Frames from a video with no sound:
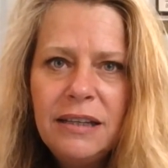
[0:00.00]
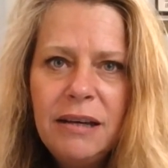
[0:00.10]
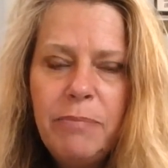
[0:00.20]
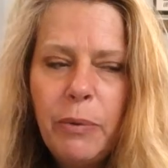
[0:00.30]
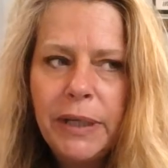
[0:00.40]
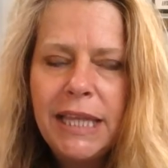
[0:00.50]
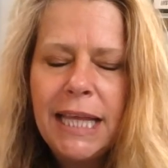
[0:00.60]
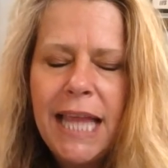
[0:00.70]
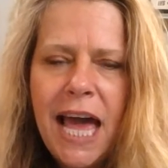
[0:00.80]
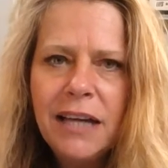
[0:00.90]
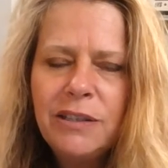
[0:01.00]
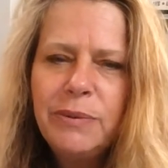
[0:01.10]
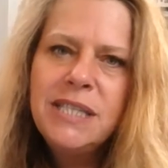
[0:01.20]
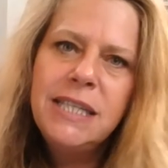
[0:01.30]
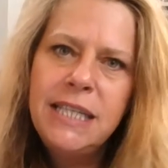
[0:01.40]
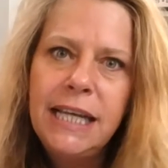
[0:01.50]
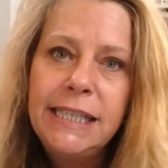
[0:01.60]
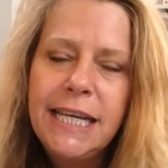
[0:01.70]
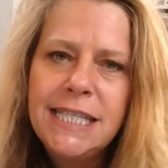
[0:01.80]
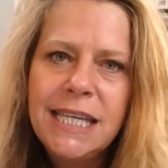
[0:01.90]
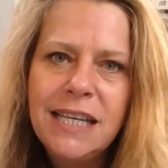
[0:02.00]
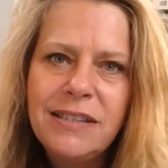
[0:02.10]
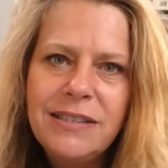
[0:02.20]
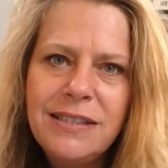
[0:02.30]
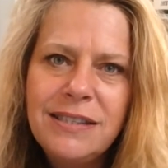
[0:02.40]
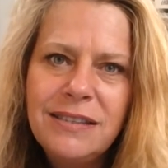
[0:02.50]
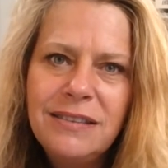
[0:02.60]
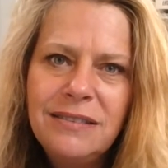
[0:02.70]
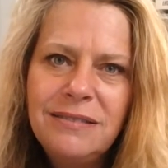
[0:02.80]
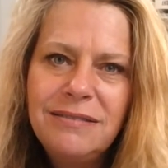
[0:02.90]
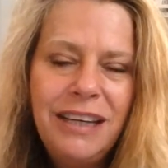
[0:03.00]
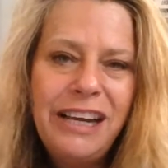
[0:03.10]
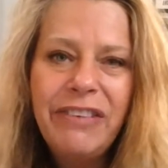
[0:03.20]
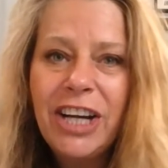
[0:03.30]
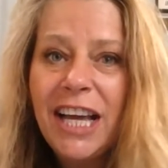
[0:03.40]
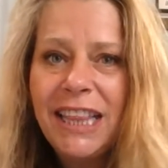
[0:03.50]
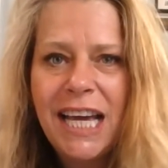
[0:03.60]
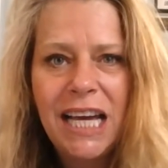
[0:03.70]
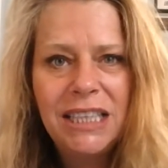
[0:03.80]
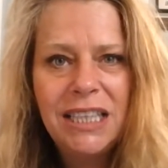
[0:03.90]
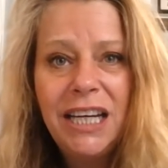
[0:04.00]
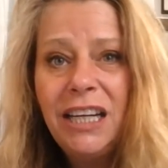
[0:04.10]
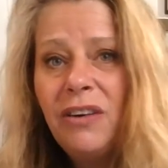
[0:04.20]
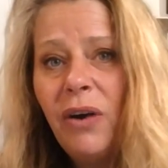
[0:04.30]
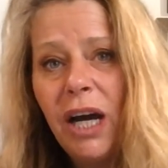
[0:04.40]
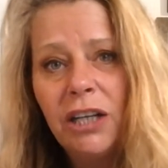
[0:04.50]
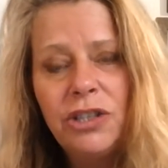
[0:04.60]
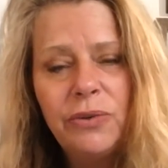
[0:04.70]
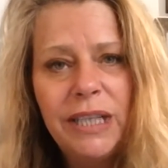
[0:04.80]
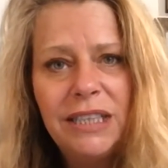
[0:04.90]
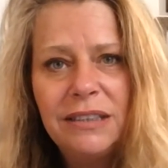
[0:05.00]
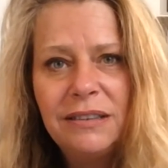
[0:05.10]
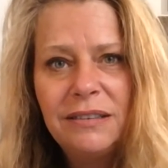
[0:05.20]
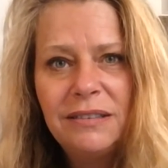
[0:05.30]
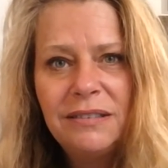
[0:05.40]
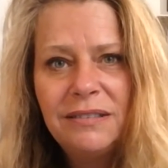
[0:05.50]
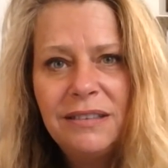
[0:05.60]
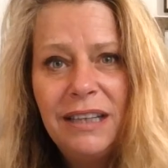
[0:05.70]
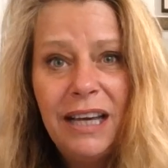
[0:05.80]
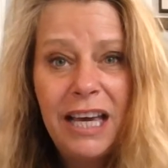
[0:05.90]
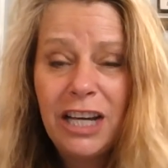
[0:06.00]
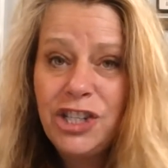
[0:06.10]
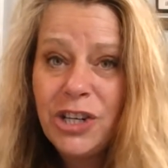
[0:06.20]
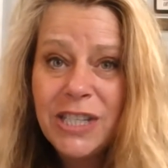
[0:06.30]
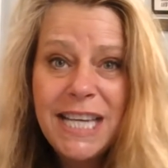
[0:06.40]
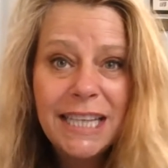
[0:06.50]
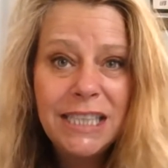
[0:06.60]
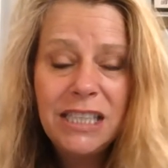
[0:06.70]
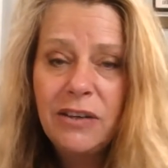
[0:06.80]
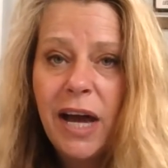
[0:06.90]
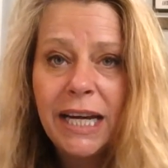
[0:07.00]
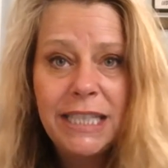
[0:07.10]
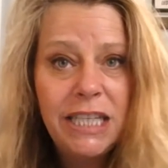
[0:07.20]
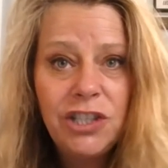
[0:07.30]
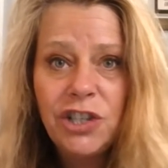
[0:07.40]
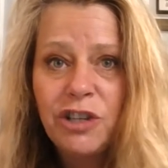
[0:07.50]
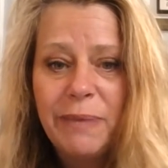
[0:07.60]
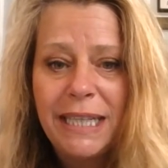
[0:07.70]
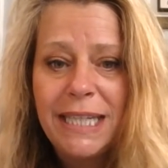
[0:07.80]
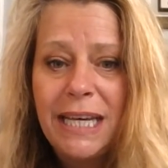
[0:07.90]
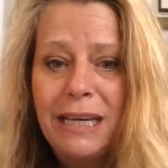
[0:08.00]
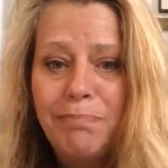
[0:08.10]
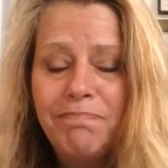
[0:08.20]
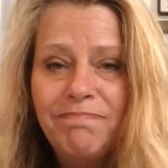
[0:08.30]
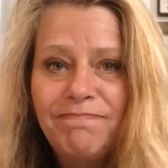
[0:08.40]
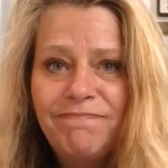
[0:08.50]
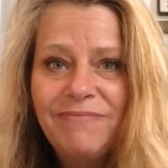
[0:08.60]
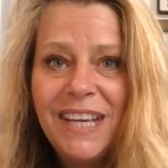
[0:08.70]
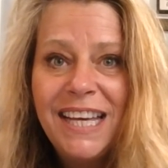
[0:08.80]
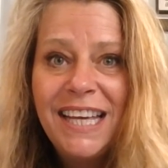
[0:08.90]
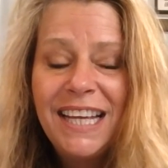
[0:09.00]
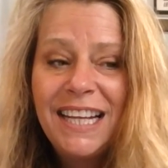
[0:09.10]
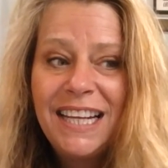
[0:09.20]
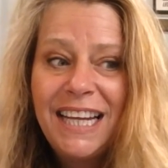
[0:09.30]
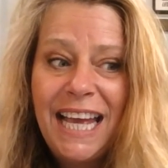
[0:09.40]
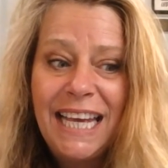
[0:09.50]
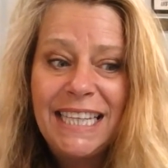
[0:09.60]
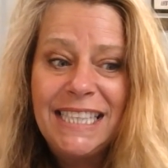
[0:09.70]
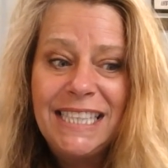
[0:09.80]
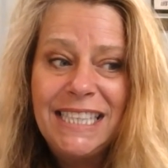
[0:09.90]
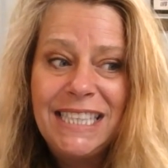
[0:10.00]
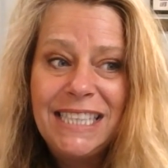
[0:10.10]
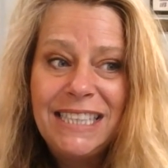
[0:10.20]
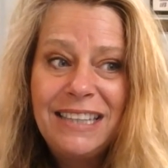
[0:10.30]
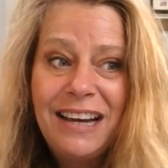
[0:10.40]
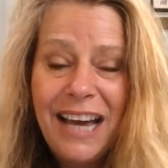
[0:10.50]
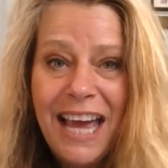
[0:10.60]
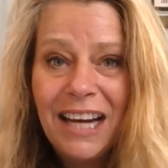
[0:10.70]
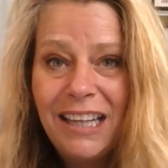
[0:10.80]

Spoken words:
But what they lacked was the day-to-day skills. I never got that. I didn't know how to do it. I sure as heck didn't know how to teach it to my team. And I had a